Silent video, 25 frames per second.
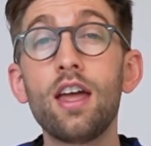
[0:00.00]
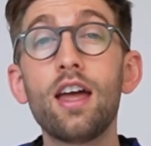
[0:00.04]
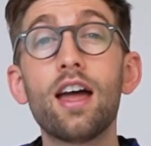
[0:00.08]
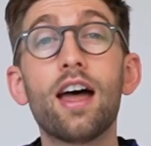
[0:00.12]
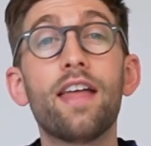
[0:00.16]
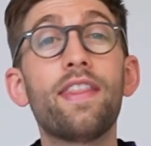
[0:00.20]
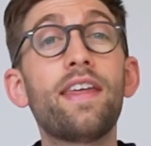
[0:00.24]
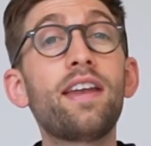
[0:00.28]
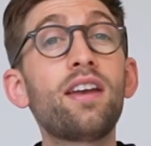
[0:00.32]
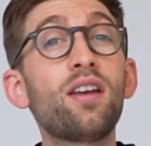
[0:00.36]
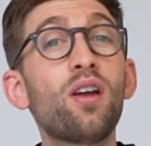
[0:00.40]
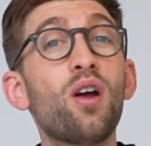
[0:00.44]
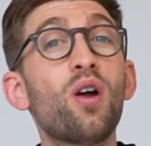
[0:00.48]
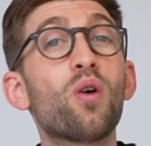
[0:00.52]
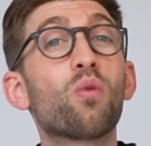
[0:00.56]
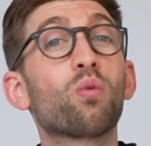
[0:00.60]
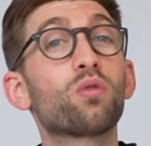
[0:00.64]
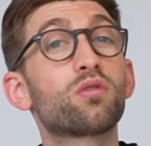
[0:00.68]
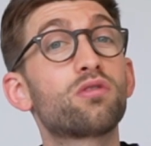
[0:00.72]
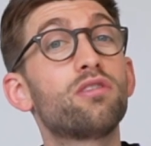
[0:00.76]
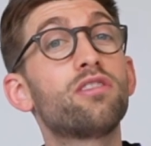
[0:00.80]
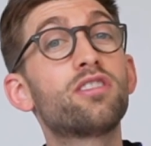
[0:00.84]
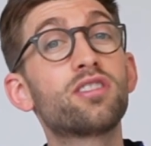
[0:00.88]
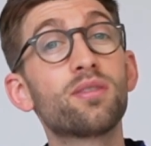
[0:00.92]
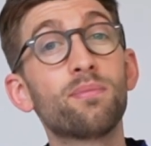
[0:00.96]
And then
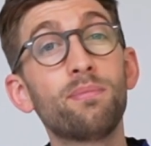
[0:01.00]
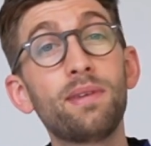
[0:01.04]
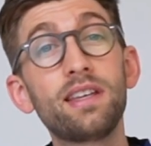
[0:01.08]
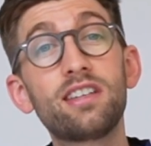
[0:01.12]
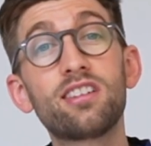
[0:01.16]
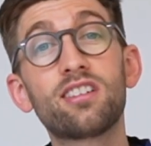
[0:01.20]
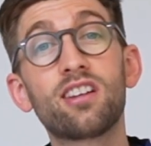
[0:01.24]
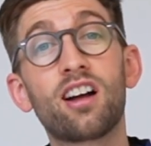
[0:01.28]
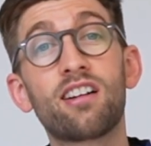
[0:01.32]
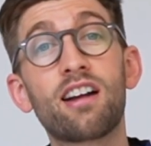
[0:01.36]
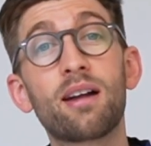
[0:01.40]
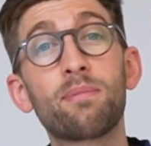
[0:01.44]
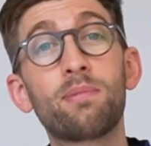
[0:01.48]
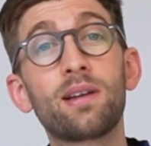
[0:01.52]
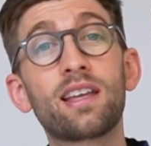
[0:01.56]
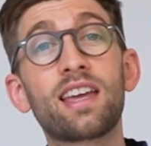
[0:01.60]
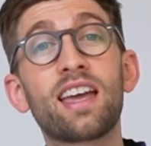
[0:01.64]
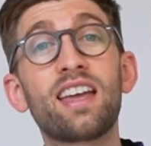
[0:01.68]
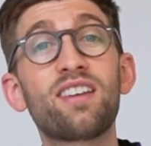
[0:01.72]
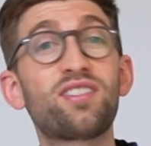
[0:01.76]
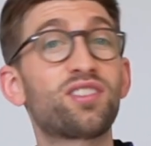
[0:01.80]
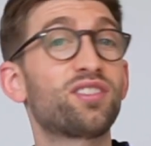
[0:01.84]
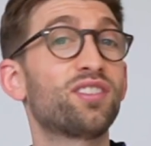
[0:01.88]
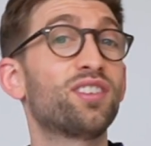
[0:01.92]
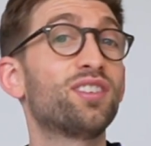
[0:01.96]
once we've submitted our application